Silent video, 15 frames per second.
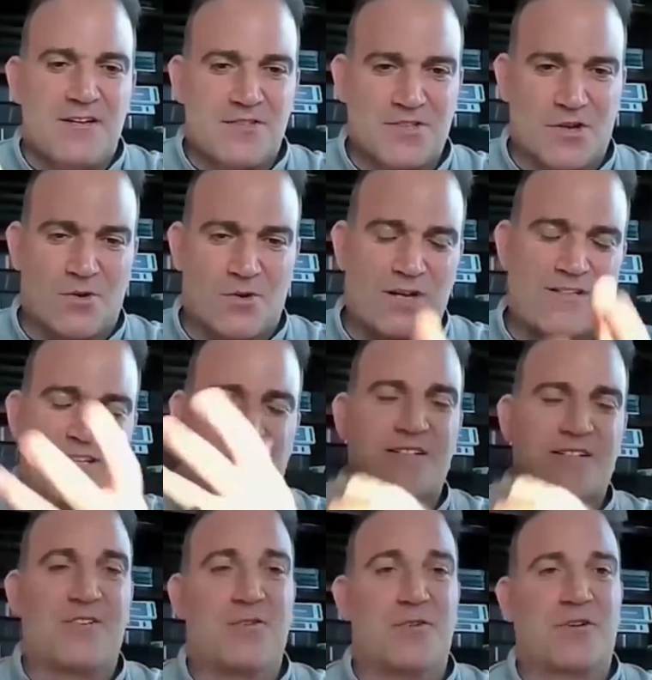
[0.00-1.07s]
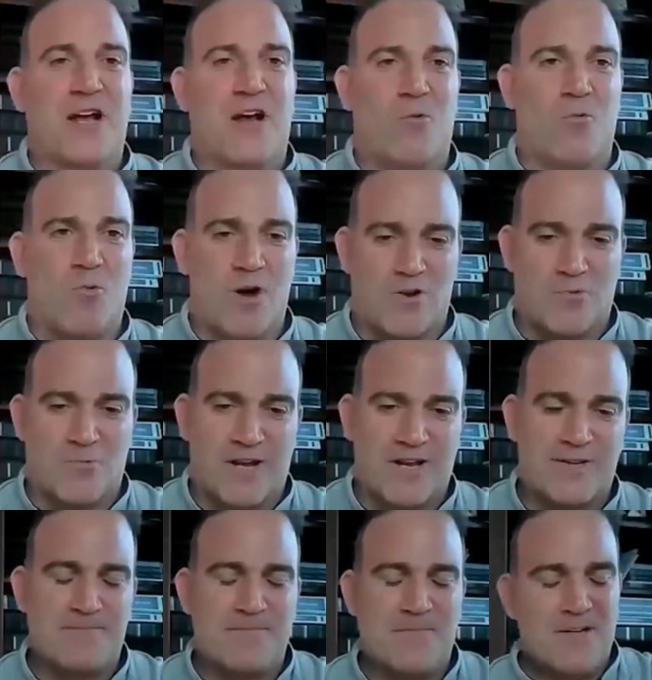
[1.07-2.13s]
So it takes into account water
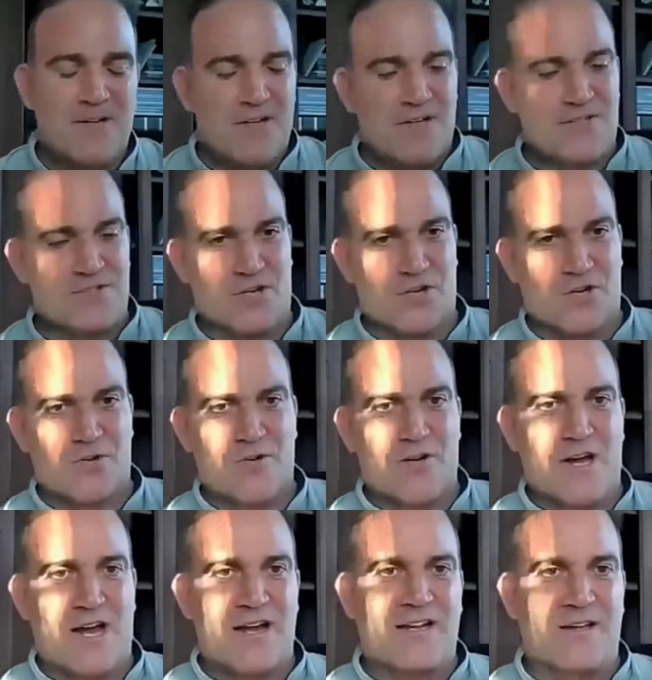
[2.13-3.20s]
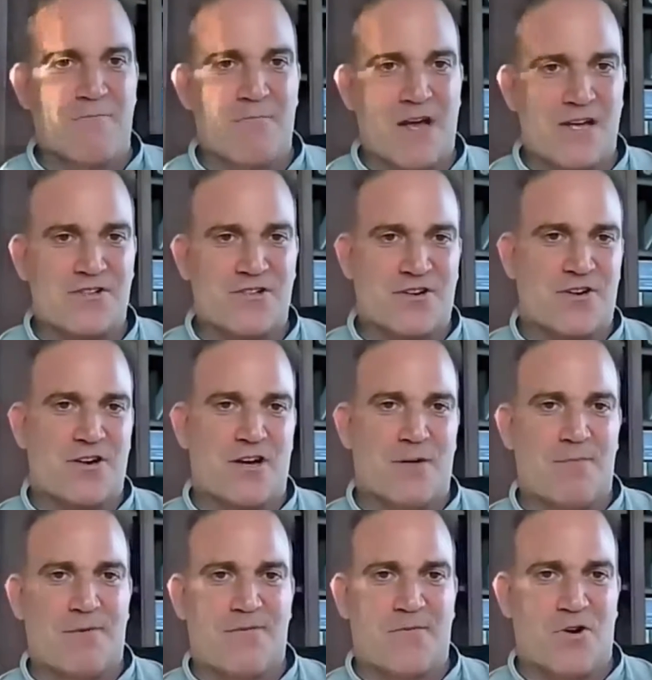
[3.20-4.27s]
weight. So I can measure a
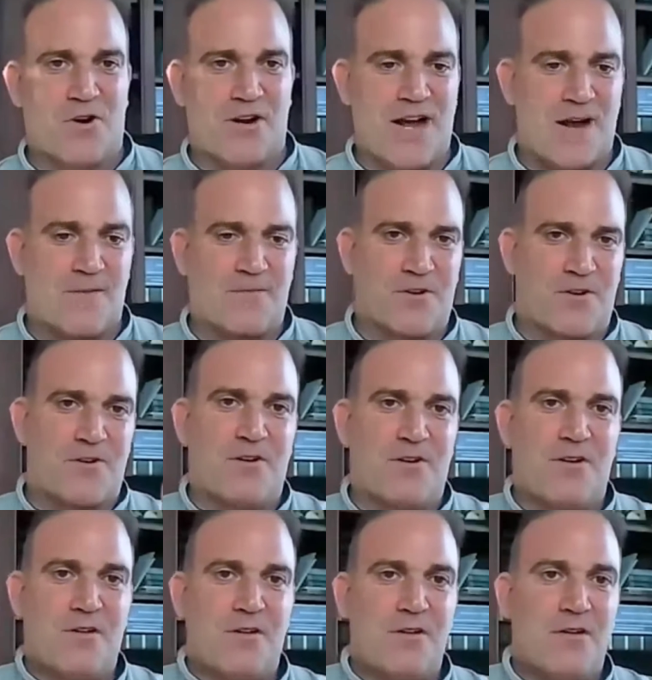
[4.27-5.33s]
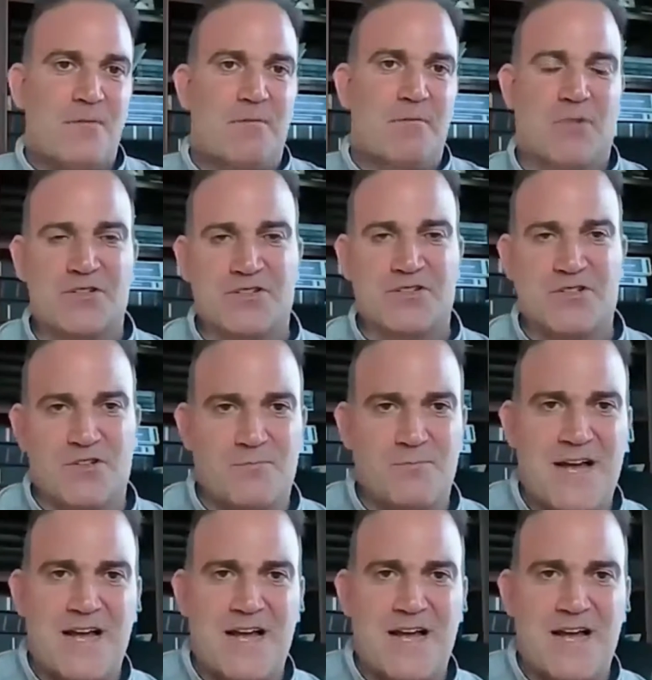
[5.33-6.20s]
before and after muscle